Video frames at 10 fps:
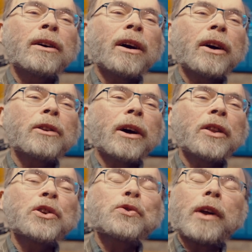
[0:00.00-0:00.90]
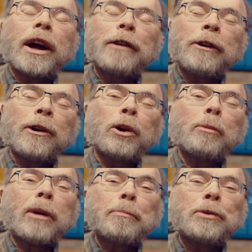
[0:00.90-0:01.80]
on the drive
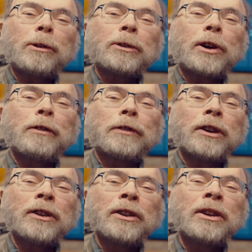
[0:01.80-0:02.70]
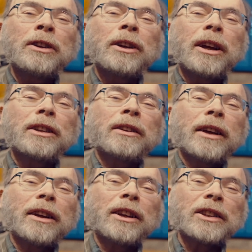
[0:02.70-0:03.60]
home, I pulled over,
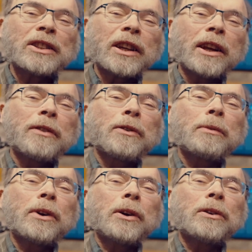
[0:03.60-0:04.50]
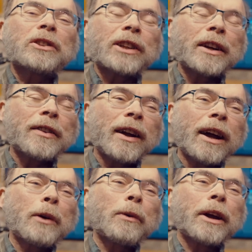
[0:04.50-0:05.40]
and at the side of the road, the side of the
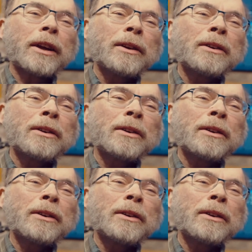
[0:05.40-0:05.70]
highway,